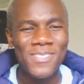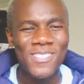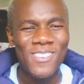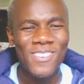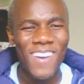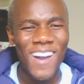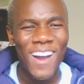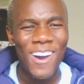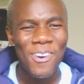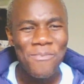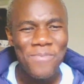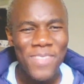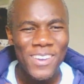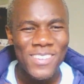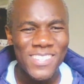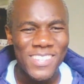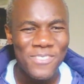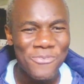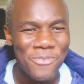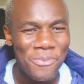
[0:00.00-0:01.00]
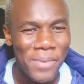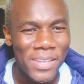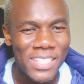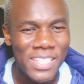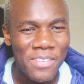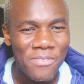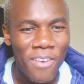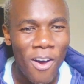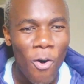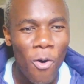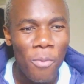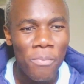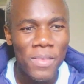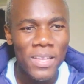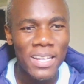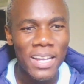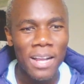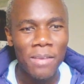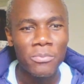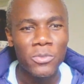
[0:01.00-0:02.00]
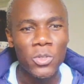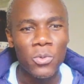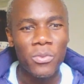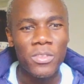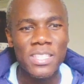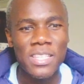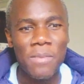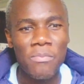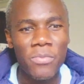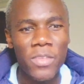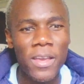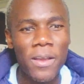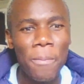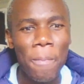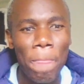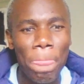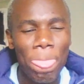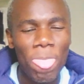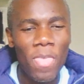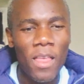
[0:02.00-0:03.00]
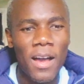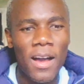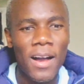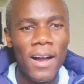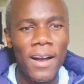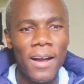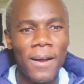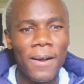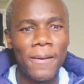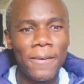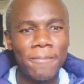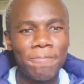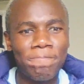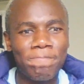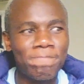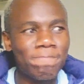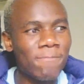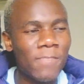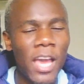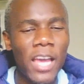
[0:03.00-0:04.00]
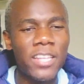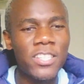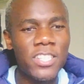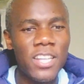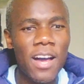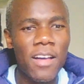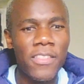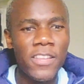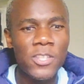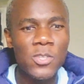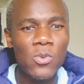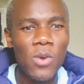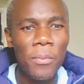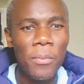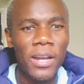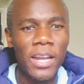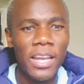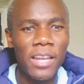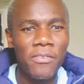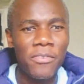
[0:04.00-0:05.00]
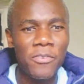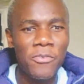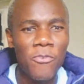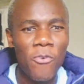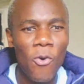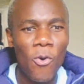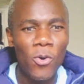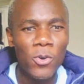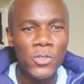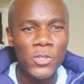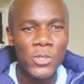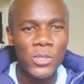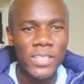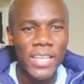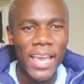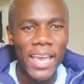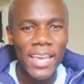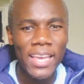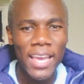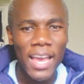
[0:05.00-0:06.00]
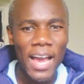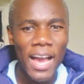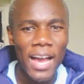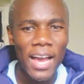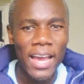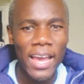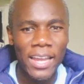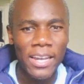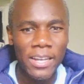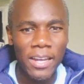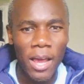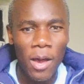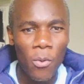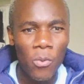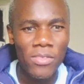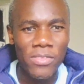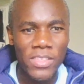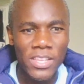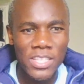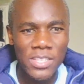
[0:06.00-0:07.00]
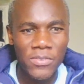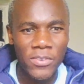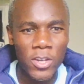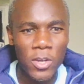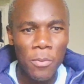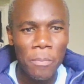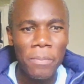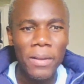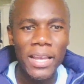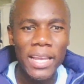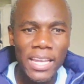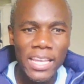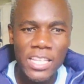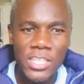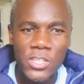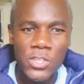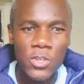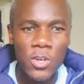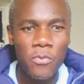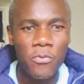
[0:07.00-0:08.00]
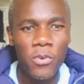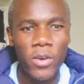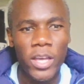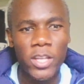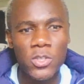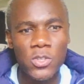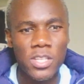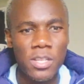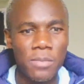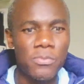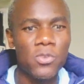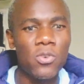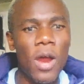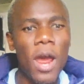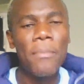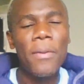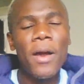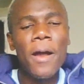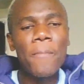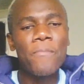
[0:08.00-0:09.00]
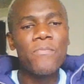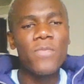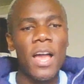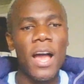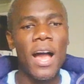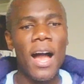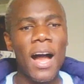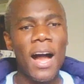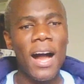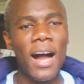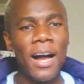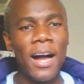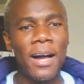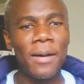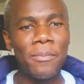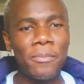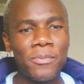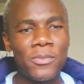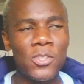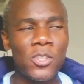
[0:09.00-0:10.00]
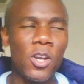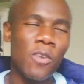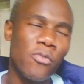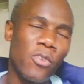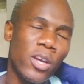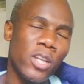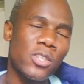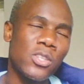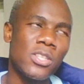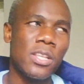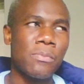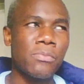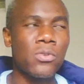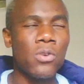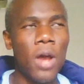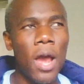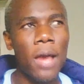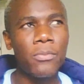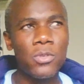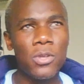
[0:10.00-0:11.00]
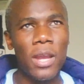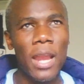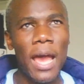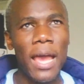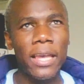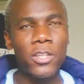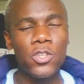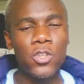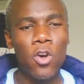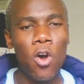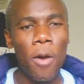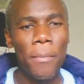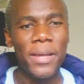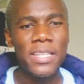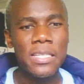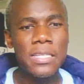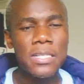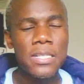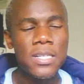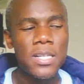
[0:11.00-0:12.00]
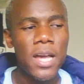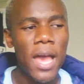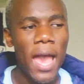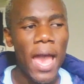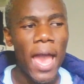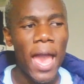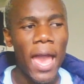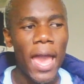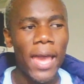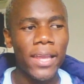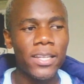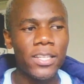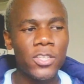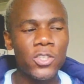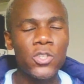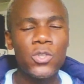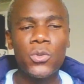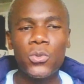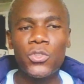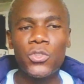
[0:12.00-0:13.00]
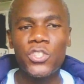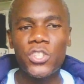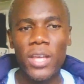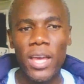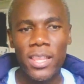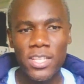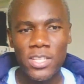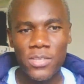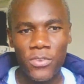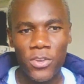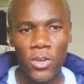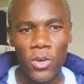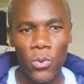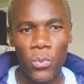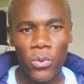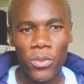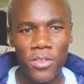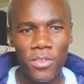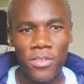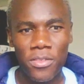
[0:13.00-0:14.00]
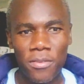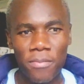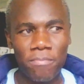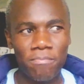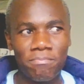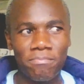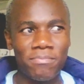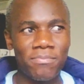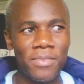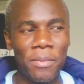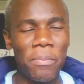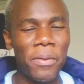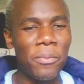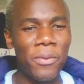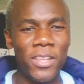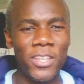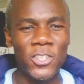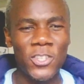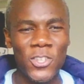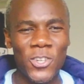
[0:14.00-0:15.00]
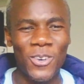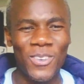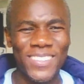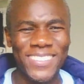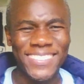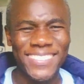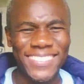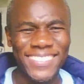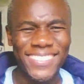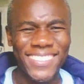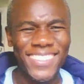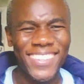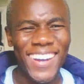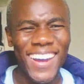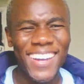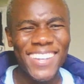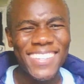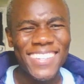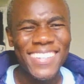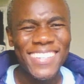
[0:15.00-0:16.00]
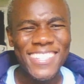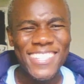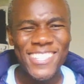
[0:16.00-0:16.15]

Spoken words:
So I hope that was informative. I hope that helped you with something. And yeah, that's what I'm going to leave it for today. And with this video, please do not forget to subscribe. Do not forget to subscribe, to like, to comment, and to share this video with the people that you know, right?